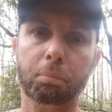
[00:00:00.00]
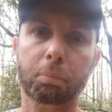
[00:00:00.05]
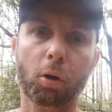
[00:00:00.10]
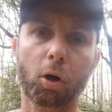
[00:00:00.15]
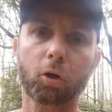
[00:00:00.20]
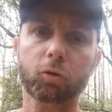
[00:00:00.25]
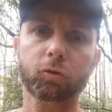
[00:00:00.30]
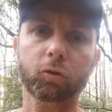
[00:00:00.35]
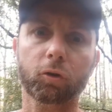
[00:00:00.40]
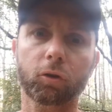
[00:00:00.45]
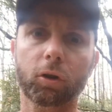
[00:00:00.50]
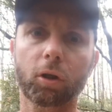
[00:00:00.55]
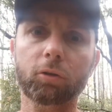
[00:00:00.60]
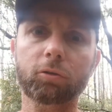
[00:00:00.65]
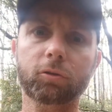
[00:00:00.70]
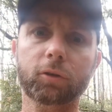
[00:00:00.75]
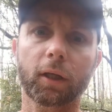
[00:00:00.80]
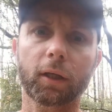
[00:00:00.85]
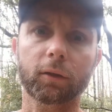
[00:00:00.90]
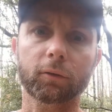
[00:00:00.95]
parks are
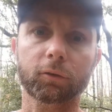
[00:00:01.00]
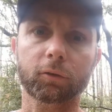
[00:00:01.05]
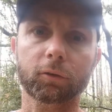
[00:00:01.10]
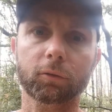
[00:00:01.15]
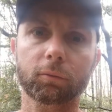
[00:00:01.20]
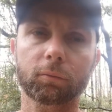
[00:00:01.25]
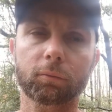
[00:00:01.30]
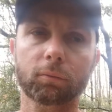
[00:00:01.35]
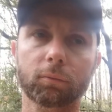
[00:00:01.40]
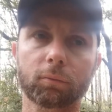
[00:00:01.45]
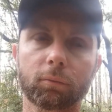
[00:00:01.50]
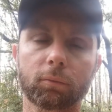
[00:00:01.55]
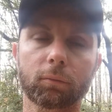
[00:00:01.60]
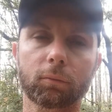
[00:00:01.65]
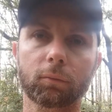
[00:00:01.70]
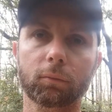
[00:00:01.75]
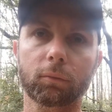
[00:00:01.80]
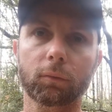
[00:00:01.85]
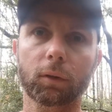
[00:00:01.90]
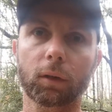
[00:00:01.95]
ghost towns.
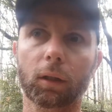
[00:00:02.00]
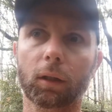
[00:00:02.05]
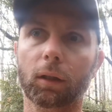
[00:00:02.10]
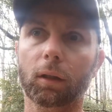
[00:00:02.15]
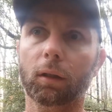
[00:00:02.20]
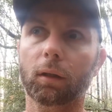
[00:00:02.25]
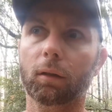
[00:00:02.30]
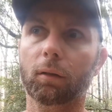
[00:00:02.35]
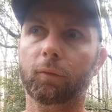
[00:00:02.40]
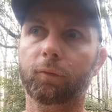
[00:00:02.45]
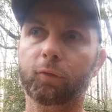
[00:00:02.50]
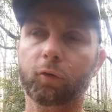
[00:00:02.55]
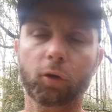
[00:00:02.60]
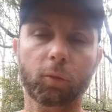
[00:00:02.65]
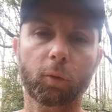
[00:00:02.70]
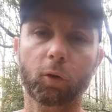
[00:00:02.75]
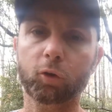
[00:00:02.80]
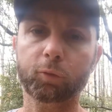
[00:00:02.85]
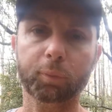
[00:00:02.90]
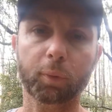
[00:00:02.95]
For the
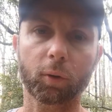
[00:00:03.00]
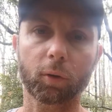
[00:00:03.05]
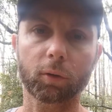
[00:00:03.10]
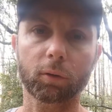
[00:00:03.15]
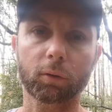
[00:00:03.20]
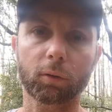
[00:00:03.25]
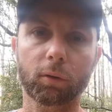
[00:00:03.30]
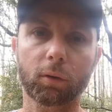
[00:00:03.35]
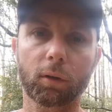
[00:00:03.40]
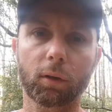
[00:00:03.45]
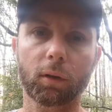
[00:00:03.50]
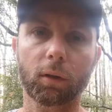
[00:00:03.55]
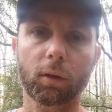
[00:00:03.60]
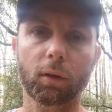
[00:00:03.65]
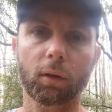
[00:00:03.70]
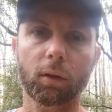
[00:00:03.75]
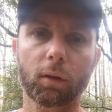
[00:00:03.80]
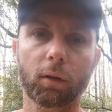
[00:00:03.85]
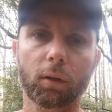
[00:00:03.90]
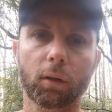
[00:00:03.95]
most part,
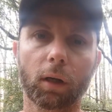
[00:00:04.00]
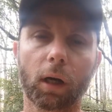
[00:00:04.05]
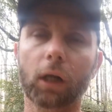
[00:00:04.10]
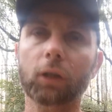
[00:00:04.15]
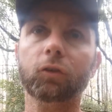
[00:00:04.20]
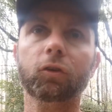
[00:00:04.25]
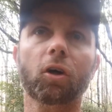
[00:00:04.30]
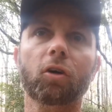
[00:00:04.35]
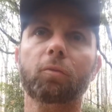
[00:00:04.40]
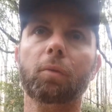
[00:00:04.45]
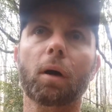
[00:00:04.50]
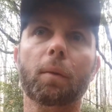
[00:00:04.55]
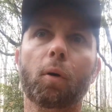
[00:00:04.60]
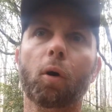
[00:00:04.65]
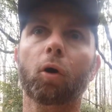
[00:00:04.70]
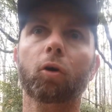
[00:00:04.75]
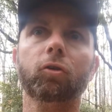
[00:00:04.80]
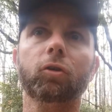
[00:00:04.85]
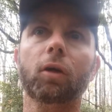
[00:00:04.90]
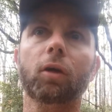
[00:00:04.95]
I drive by
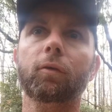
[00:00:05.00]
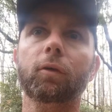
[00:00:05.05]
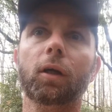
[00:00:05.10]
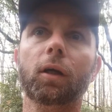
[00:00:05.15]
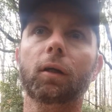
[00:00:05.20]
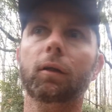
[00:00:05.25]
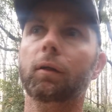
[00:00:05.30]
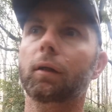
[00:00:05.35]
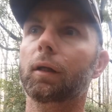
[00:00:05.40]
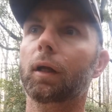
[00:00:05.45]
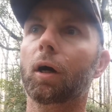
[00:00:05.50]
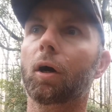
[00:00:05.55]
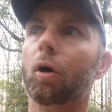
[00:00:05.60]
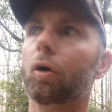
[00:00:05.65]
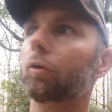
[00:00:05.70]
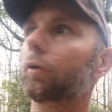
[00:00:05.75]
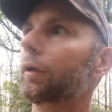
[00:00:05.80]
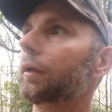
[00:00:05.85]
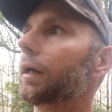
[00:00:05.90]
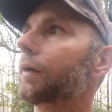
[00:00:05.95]
parks every day and I
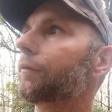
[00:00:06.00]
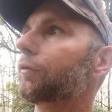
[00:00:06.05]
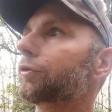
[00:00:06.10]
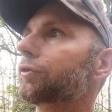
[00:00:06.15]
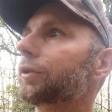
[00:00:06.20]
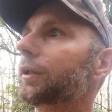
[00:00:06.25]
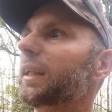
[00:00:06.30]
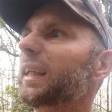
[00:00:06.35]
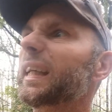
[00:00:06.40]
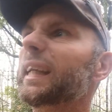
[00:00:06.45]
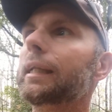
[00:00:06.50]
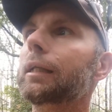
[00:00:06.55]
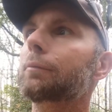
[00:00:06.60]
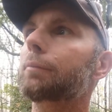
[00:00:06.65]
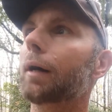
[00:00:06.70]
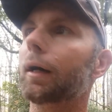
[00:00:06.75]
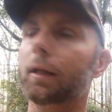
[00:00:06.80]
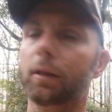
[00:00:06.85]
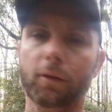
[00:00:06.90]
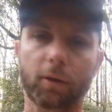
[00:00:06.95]
hardly ever see
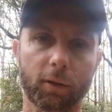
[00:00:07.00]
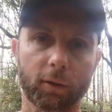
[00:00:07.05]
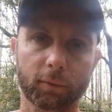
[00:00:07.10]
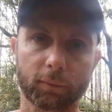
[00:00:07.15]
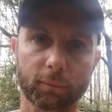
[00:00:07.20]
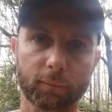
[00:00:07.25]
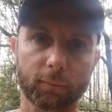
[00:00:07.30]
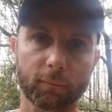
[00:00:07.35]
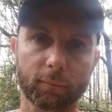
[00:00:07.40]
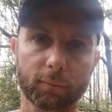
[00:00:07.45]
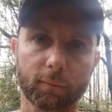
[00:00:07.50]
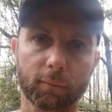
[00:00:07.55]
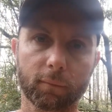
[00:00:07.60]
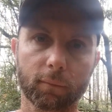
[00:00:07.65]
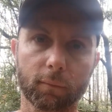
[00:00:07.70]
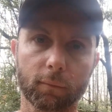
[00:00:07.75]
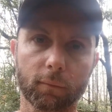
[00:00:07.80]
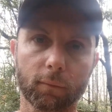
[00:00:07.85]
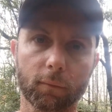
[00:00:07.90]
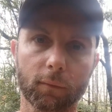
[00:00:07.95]
anybody there.
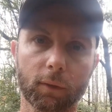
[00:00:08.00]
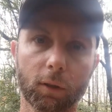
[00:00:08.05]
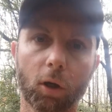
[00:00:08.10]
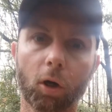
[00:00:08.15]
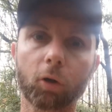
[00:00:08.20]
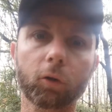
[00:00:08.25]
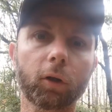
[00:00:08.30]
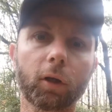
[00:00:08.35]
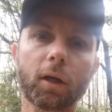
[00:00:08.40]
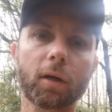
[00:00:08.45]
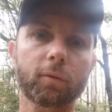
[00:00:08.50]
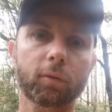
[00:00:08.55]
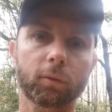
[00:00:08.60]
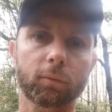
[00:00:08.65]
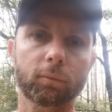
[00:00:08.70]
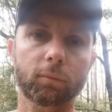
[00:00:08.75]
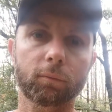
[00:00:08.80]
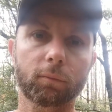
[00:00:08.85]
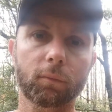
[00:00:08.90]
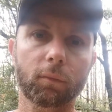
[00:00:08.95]
Hardly ever.
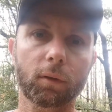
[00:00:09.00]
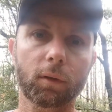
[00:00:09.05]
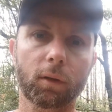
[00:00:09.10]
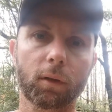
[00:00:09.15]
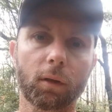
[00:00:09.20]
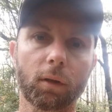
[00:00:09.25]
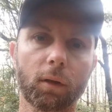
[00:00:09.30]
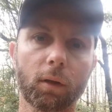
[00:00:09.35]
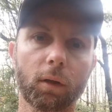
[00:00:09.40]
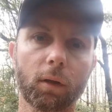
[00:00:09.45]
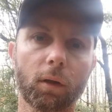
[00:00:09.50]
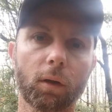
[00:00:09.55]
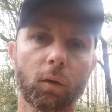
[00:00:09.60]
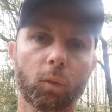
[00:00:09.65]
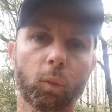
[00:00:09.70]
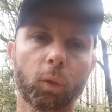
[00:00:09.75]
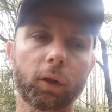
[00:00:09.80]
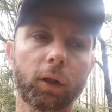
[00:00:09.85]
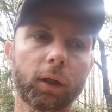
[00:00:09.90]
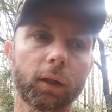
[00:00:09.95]

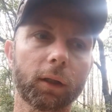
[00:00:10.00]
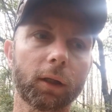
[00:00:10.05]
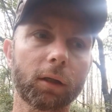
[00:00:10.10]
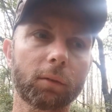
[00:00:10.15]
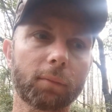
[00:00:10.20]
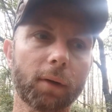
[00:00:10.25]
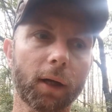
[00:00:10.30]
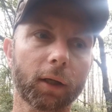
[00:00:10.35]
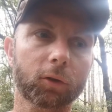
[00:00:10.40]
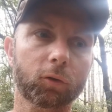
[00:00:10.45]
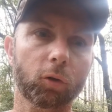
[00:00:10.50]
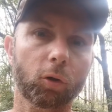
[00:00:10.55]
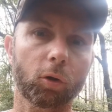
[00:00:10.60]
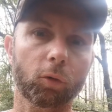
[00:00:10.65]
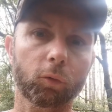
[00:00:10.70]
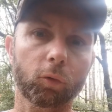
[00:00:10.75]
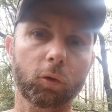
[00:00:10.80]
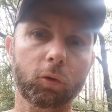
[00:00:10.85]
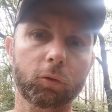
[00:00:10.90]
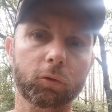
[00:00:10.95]
We need to get back to
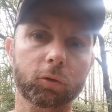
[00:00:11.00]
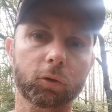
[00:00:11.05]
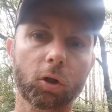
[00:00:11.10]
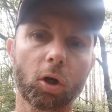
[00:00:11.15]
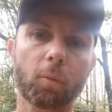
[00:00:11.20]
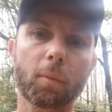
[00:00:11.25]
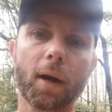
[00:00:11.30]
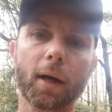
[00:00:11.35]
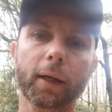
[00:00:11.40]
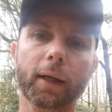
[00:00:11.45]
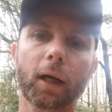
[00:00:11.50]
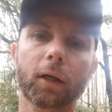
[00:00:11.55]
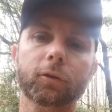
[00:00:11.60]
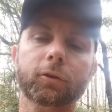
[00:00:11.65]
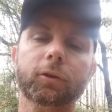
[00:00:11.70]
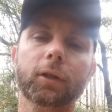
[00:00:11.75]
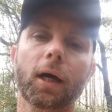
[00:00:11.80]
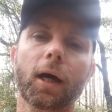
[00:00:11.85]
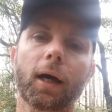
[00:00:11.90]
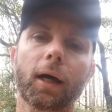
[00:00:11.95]
our roots, go back
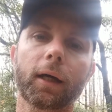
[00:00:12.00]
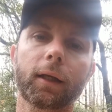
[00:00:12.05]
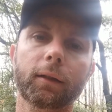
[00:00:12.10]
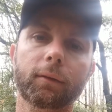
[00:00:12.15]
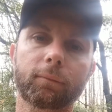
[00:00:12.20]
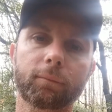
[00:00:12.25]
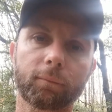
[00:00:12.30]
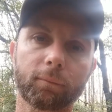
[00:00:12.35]
outside